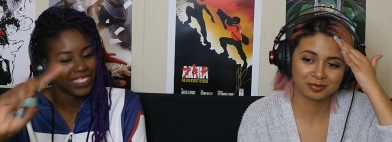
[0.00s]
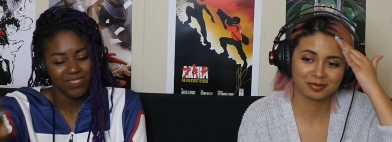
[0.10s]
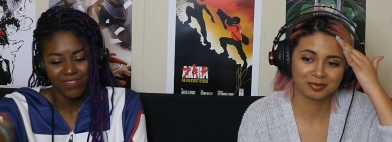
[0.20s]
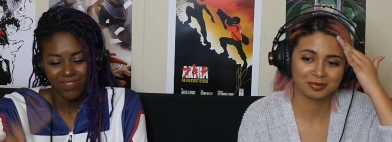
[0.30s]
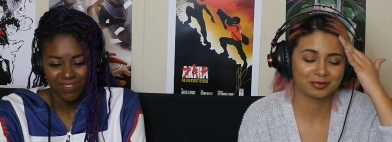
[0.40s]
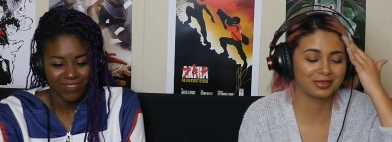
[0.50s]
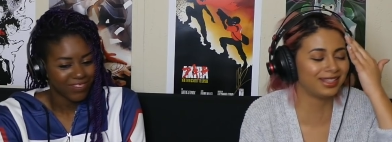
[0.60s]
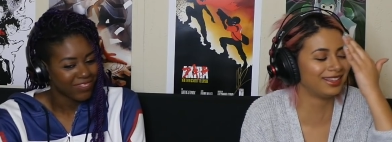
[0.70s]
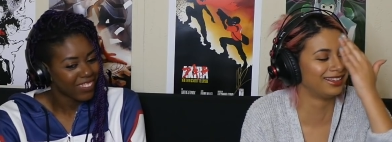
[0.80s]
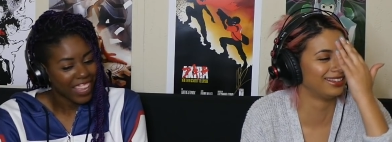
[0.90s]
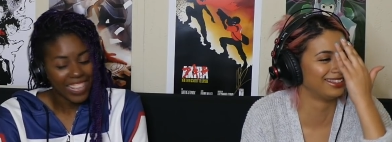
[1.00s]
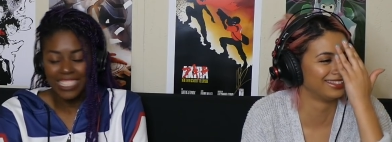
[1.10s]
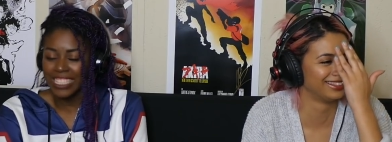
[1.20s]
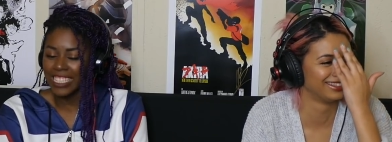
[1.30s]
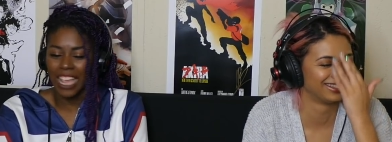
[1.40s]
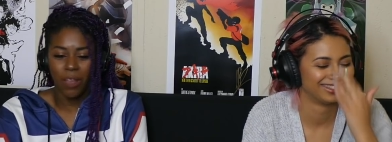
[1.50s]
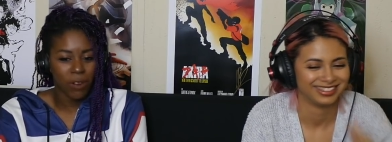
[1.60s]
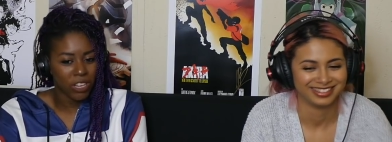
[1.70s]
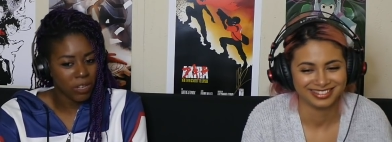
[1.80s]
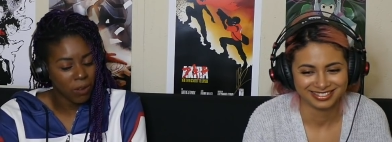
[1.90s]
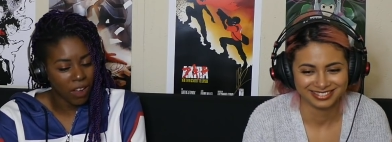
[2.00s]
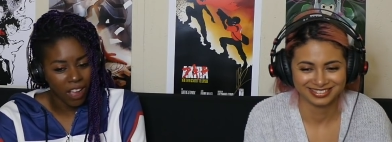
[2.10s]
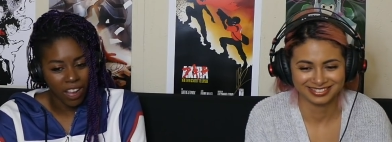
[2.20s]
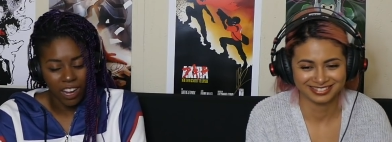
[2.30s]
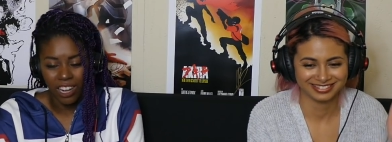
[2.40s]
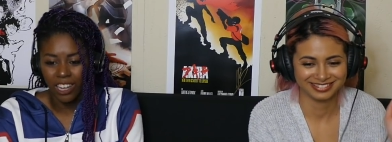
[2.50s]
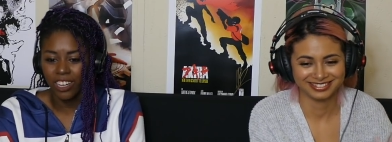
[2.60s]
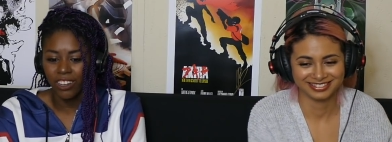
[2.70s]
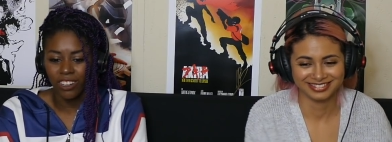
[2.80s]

Speaker 1: Slave. Stay where you are. Will my